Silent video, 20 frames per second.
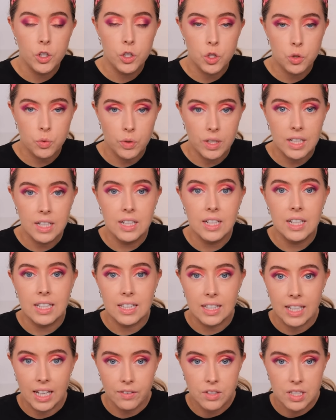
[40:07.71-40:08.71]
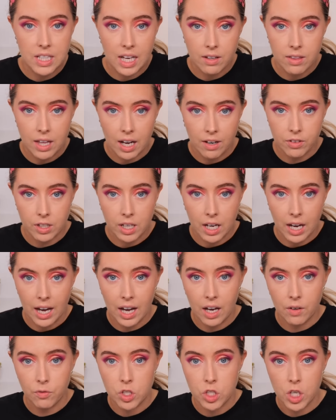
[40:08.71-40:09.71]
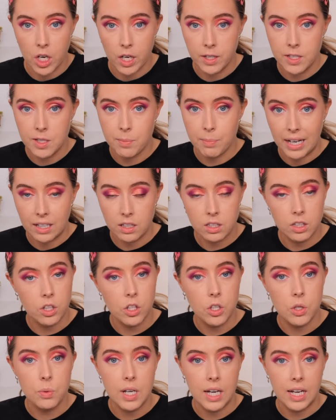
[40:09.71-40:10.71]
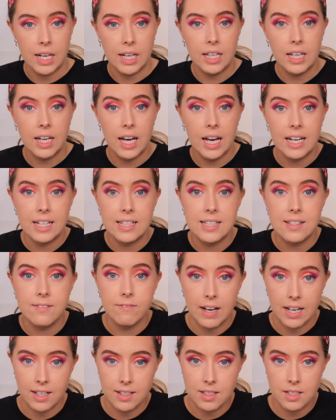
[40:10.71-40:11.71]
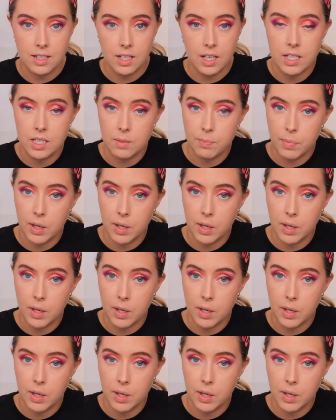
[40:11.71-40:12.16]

Shrien left South Africa and returned back to the UK as fast as